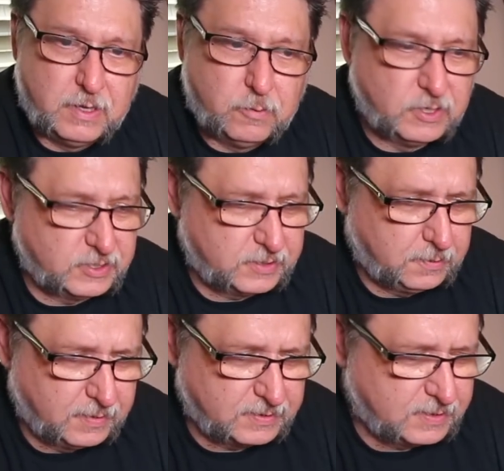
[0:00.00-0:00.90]
which
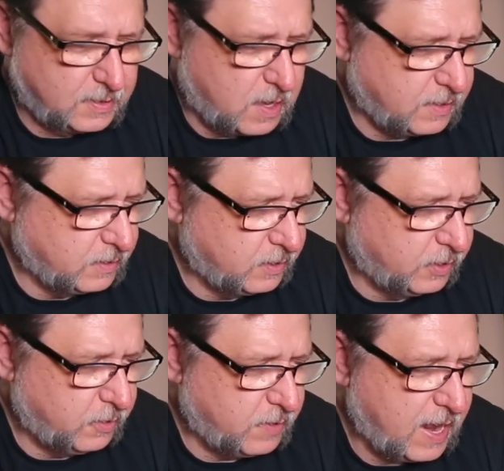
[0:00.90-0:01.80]
this did not
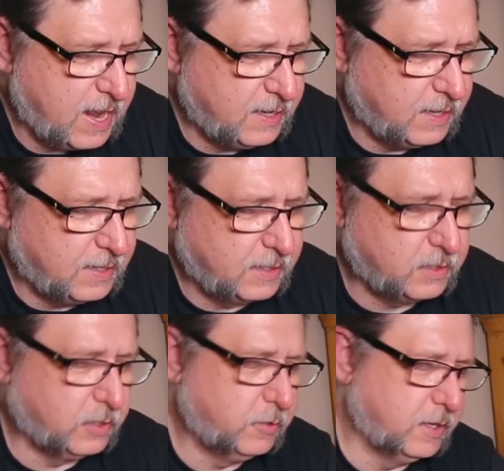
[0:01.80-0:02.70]
include, and it
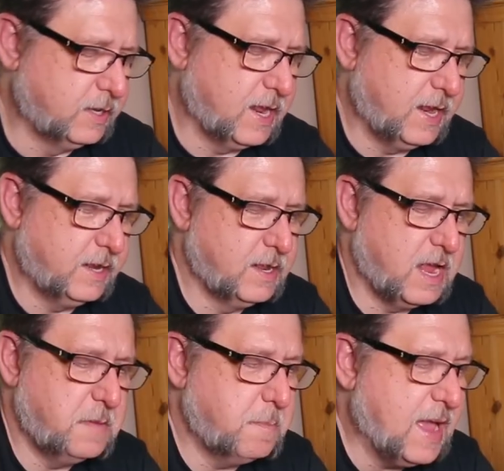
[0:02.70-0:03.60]
included
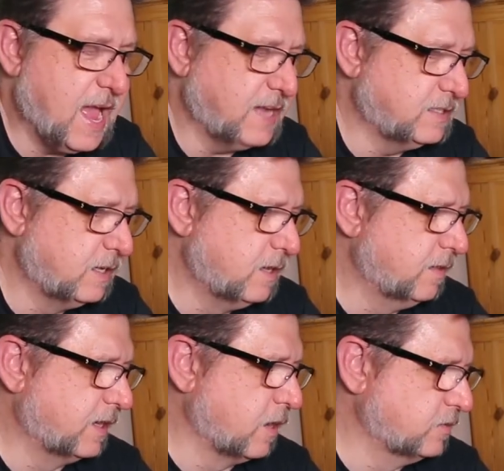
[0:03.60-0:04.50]
a mat
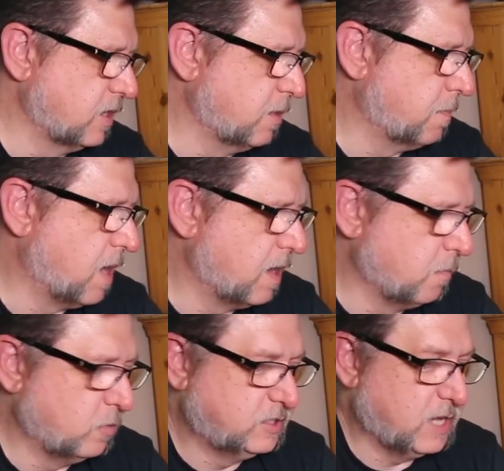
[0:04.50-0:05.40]
that goes on the
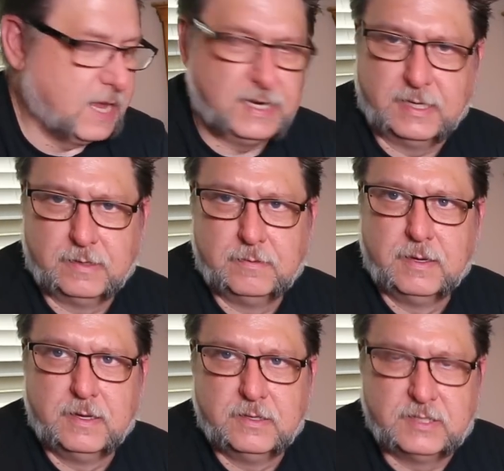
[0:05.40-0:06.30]
bottom, which I didn't
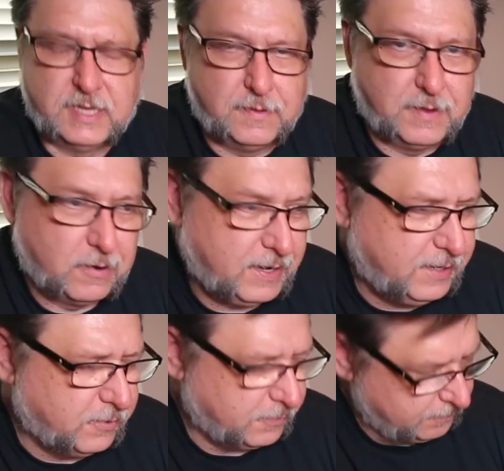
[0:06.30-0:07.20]
see in there
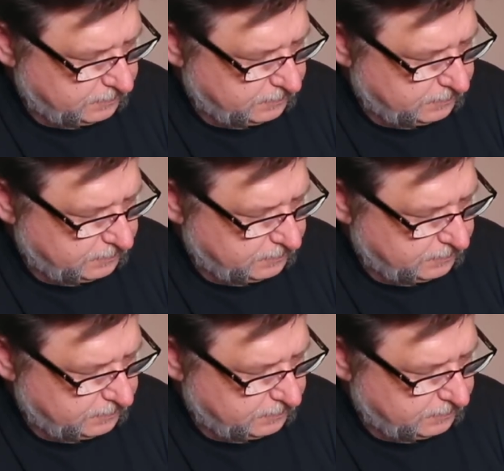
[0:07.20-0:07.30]
either.